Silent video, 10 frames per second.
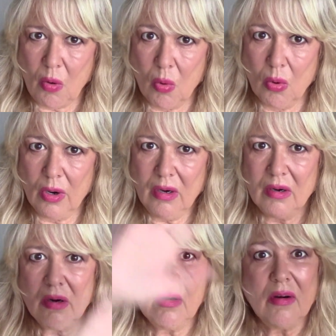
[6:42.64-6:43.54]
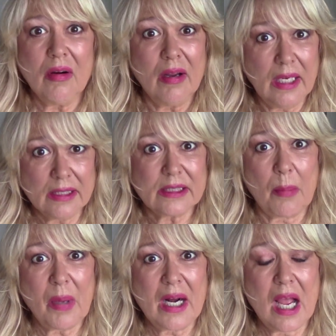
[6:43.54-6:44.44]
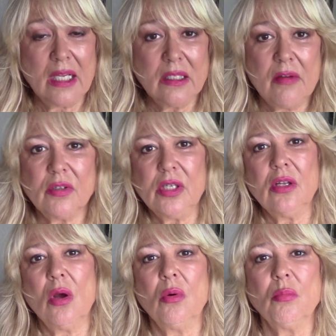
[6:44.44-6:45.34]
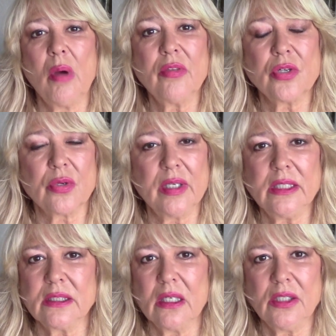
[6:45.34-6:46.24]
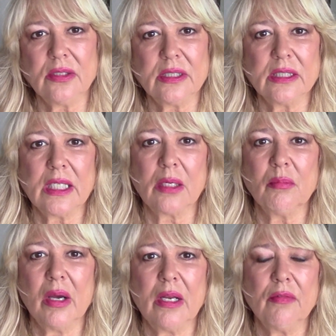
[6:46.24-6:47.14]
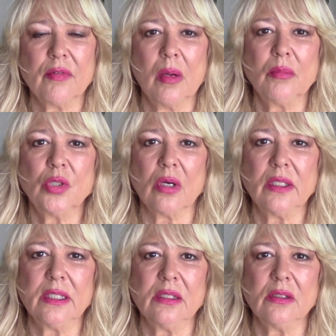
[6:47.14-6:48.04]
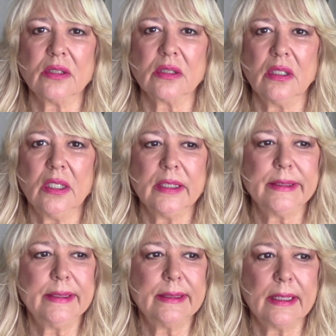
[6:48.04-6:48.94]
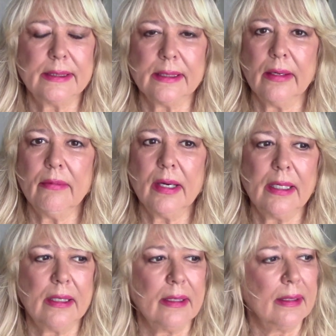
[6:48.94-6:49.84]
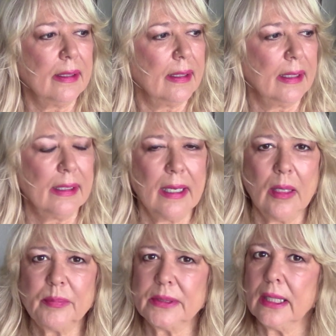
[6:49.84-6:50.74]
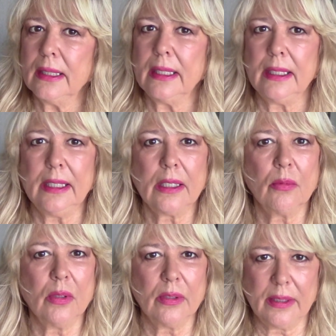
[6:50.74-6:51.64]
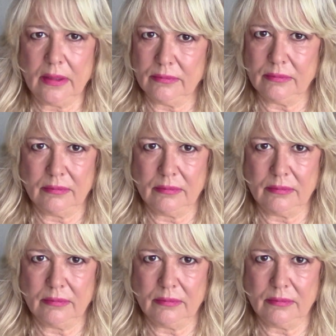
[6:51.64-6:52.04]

Or it's up on a high level. You know, Mother Teresa used to take money from drug dealers. She said, you know what? It helps equally.